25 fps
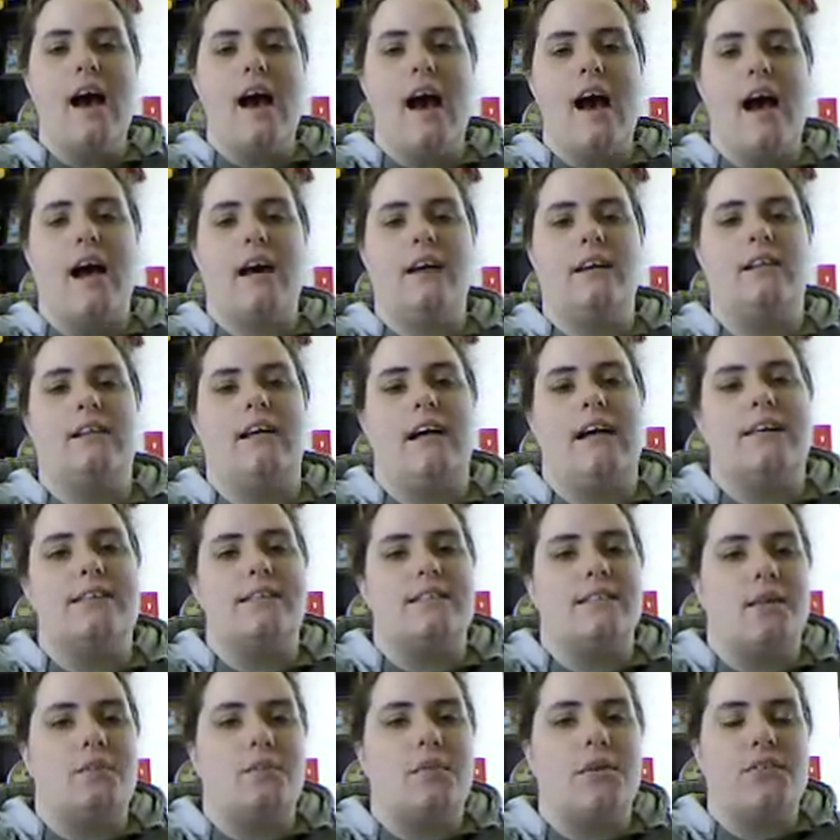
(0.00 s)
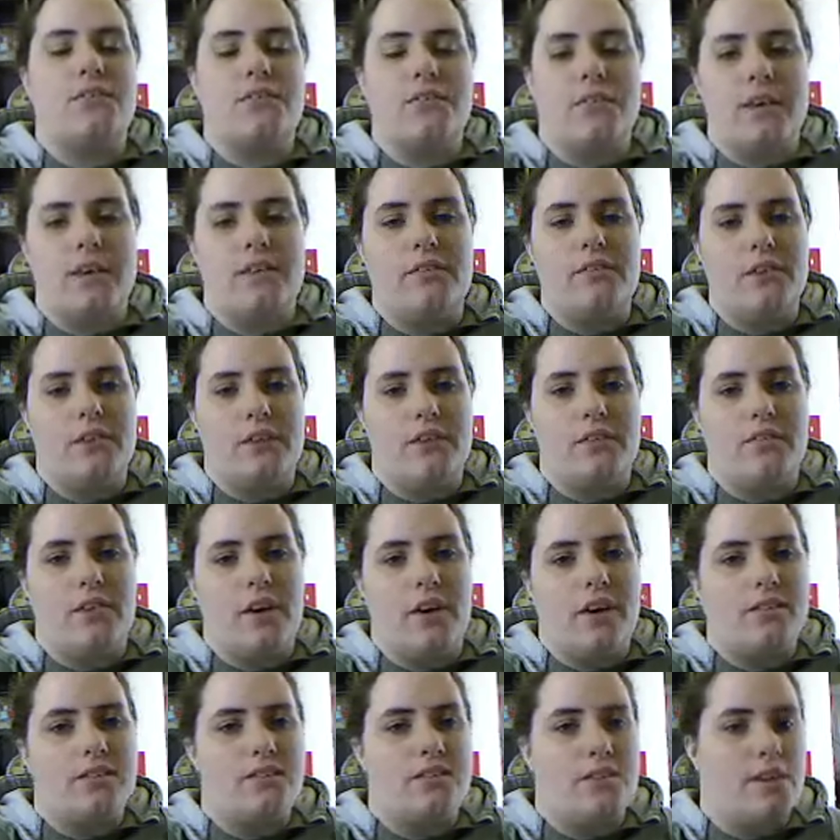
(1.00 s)
on class number 3 for the
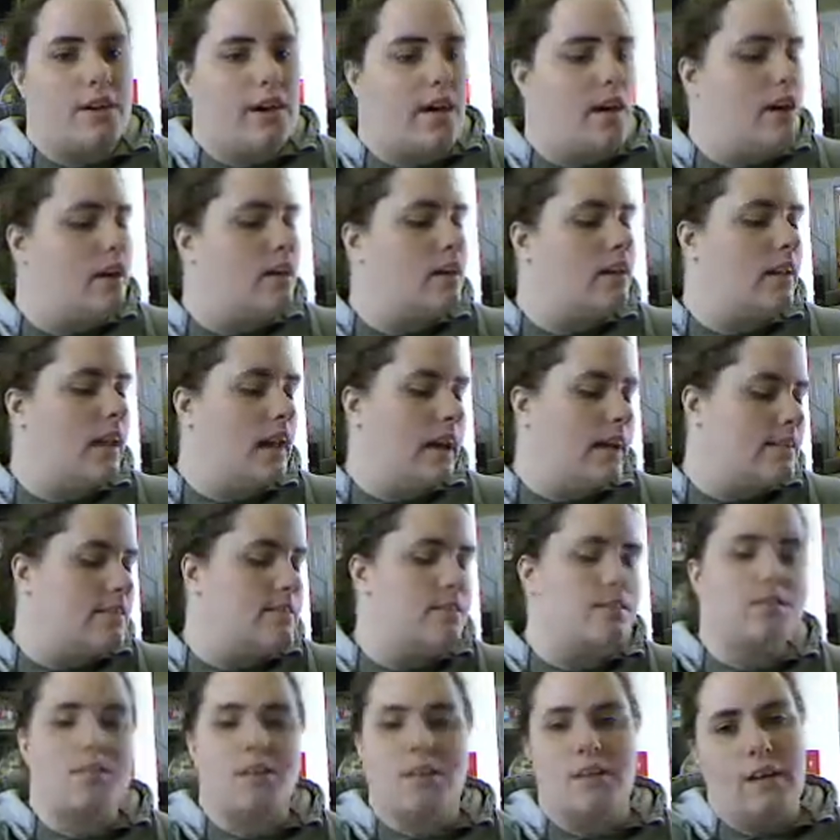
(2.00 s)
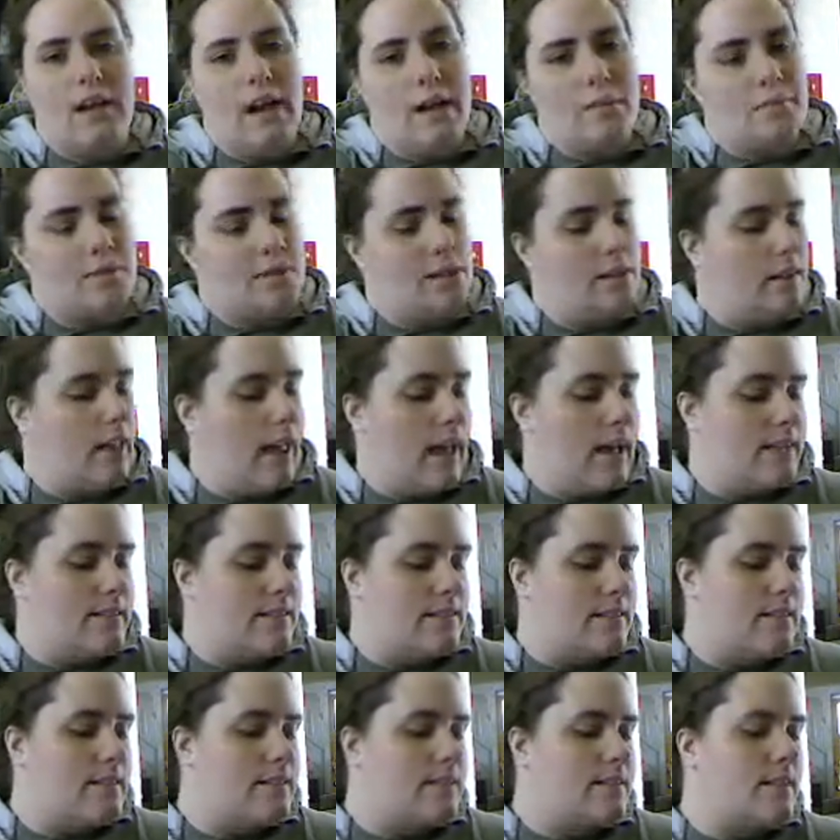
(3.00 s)
foster care classes or adoption
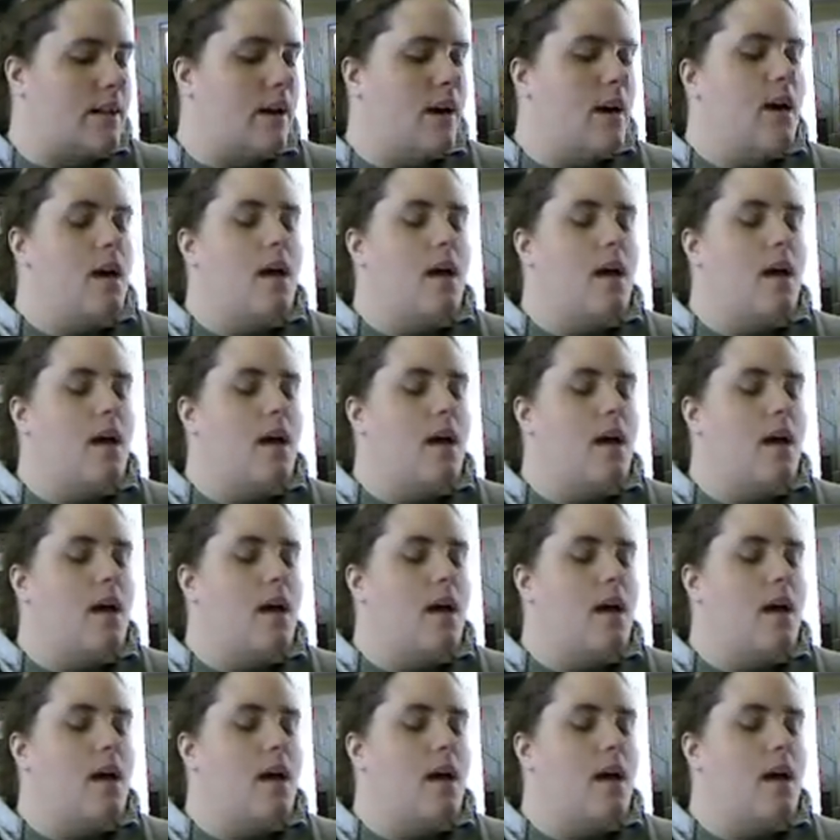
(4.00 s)
classes.